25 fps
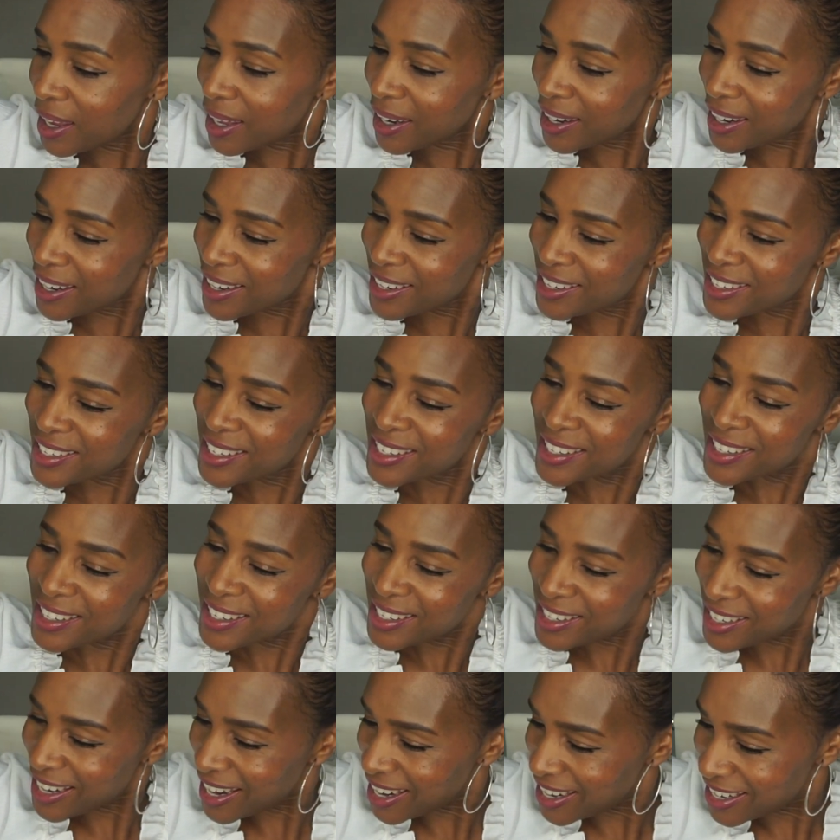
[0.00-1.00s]
It
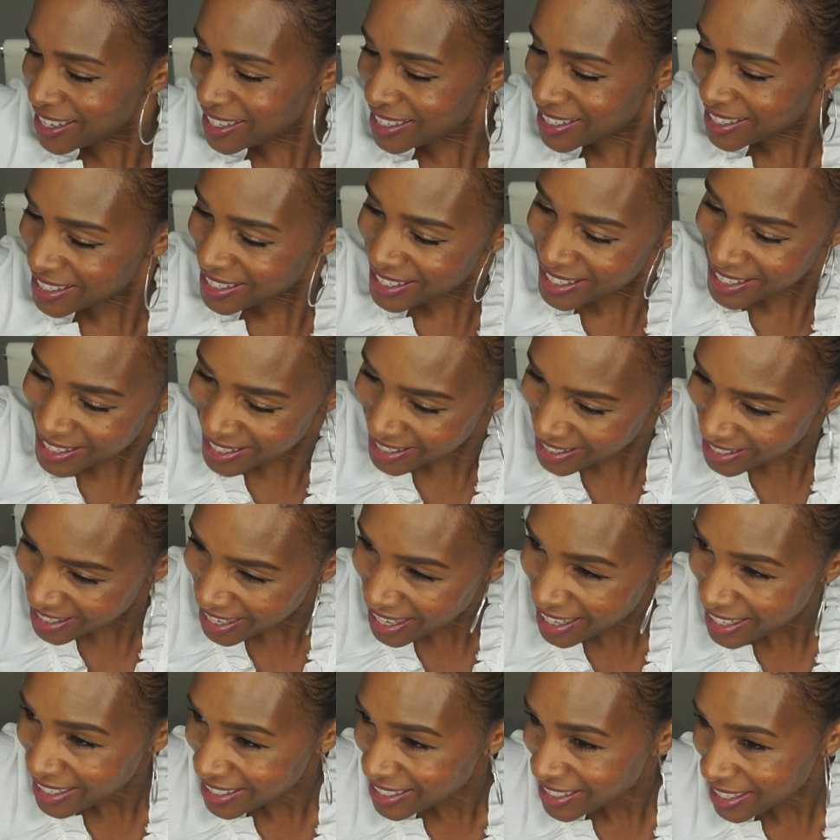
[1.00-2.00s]
is day
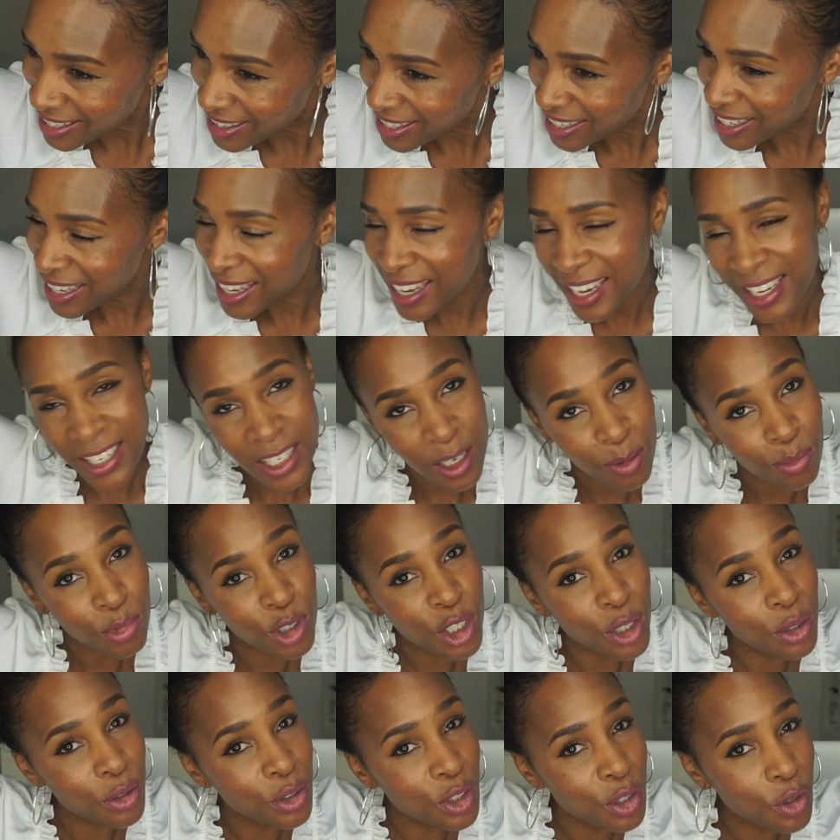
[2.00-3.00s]
6, I think it is. I'm
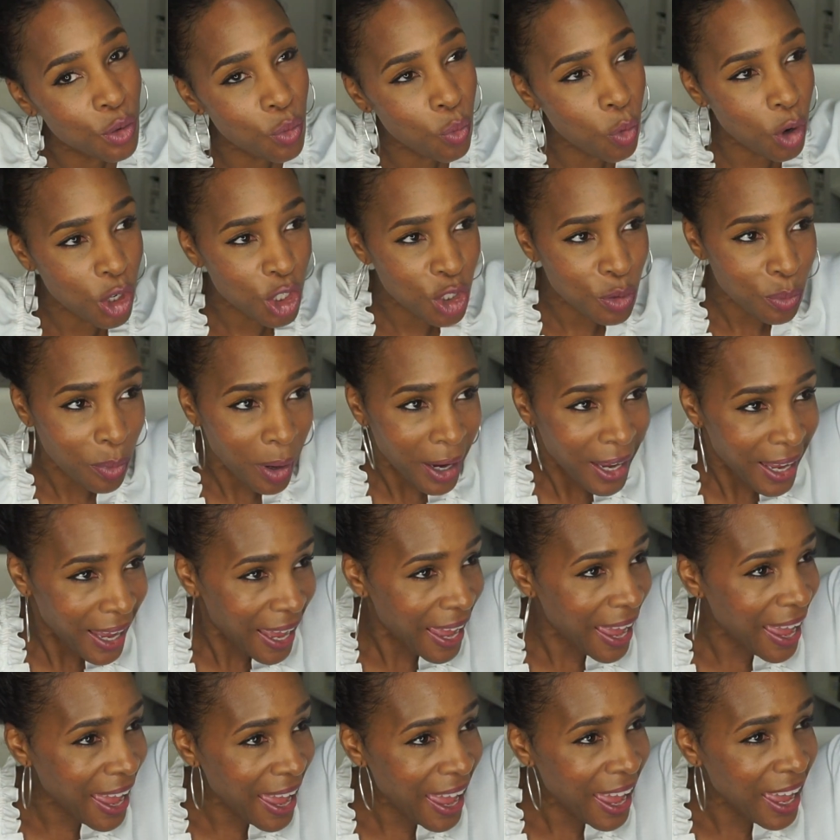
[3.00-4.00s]
due to wash my
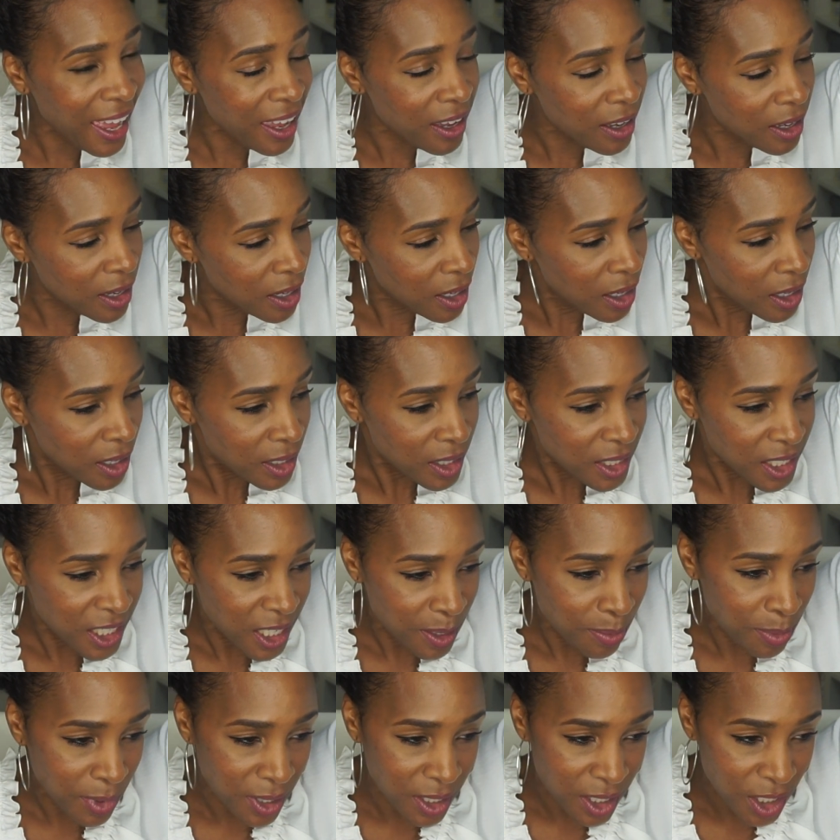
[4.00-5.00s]
hair,
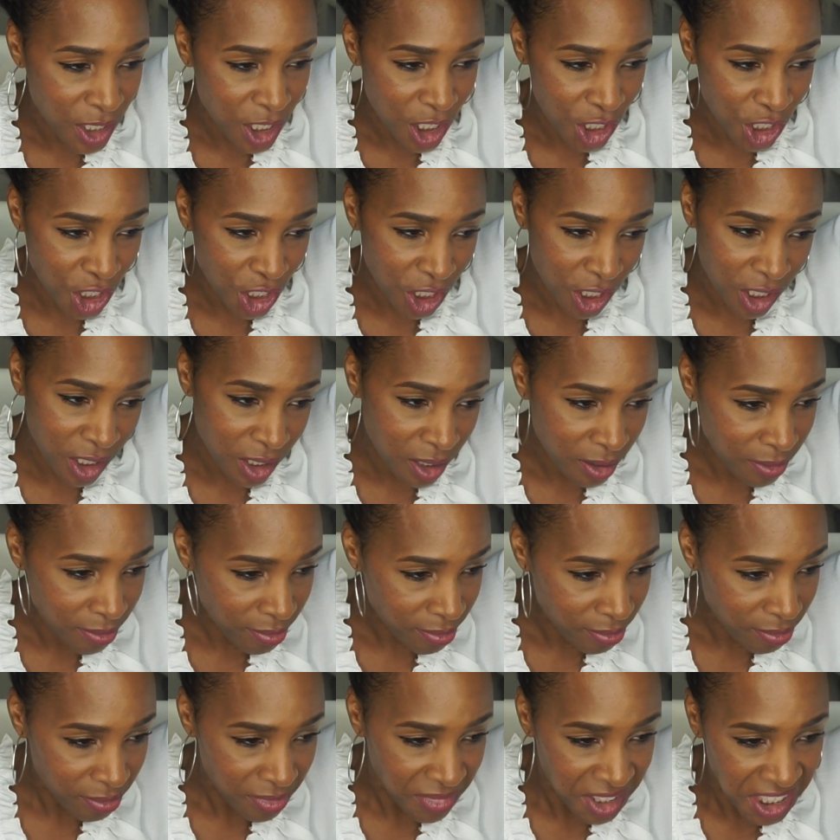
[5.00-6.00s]
deep condition,
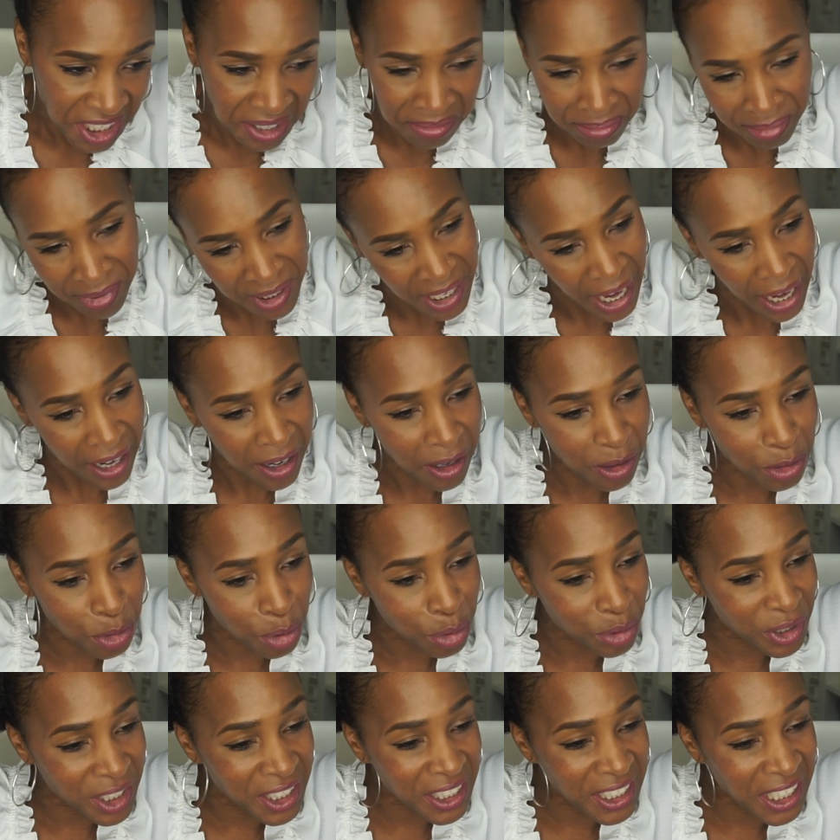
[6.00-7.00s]

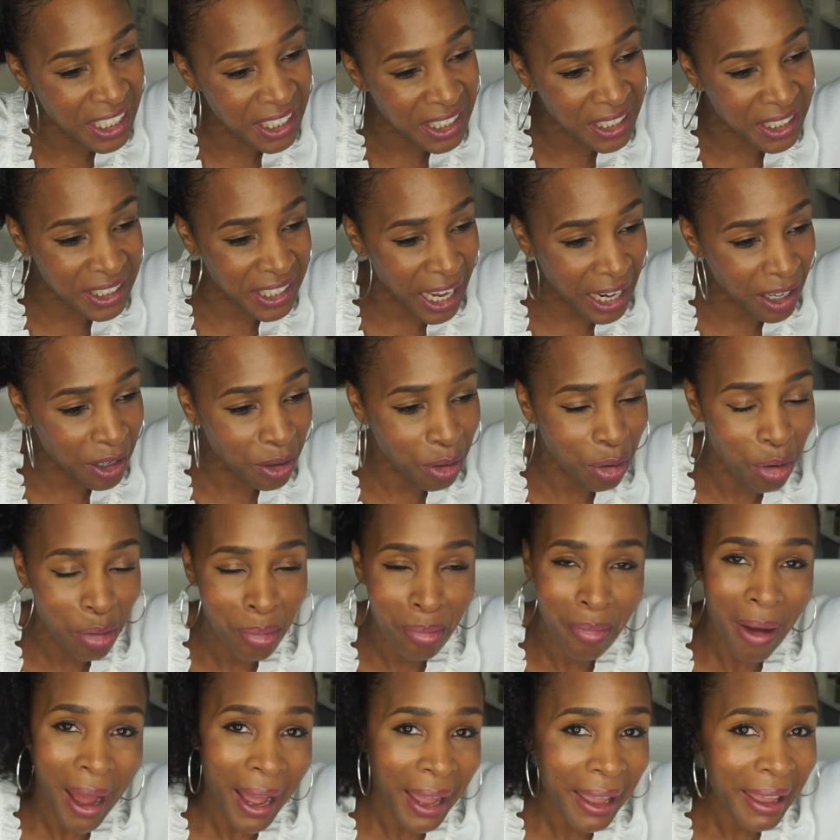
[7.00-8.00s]

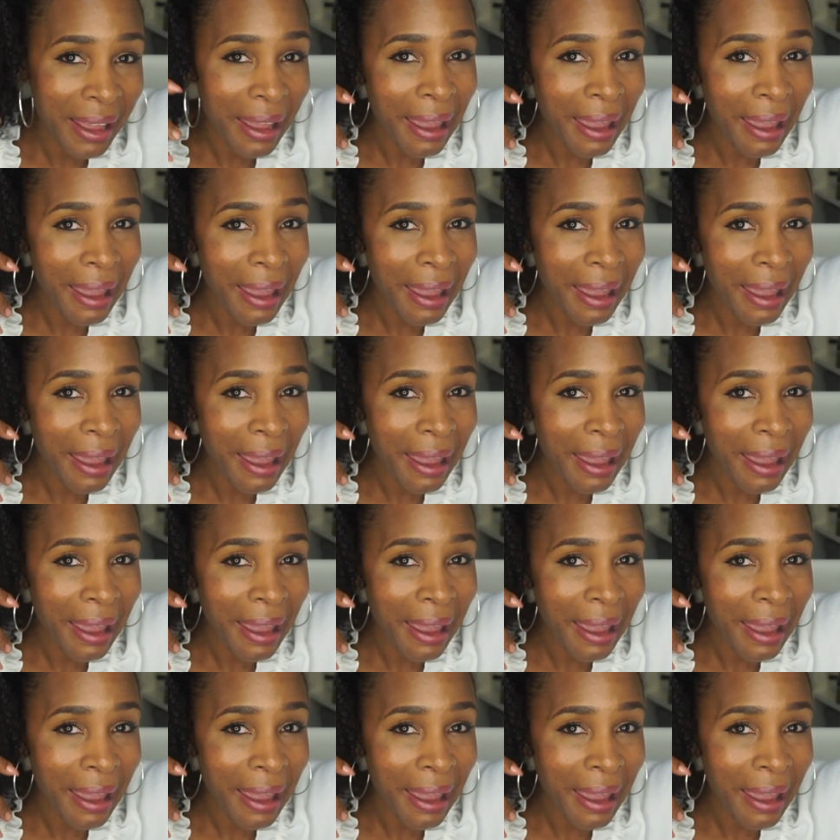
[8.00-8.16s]
detangle my